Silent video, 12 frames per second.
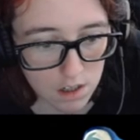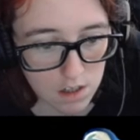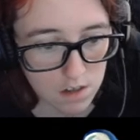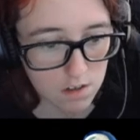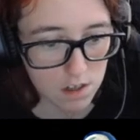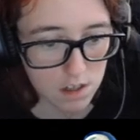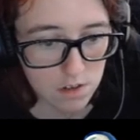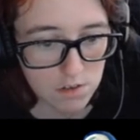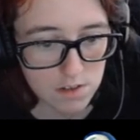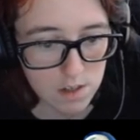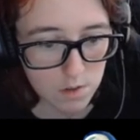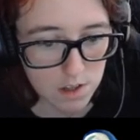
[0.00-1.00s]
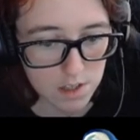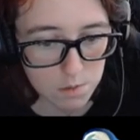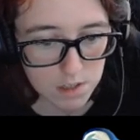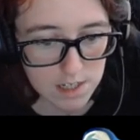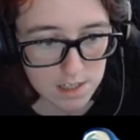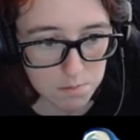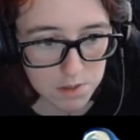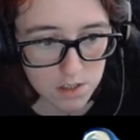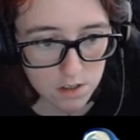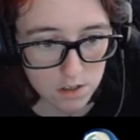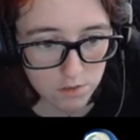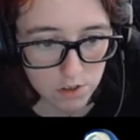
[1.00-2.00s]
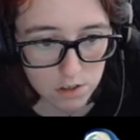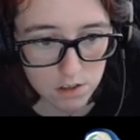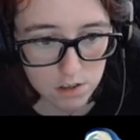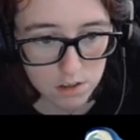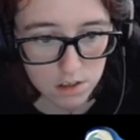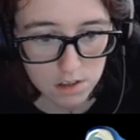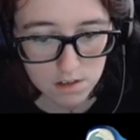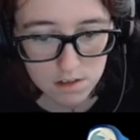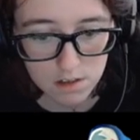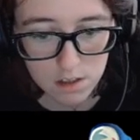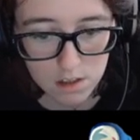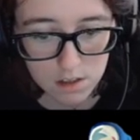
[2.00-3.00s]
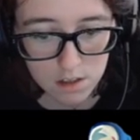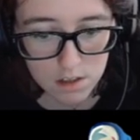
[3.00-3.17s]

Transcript: Alright. I don't see why this one hasn't been solved, honestly.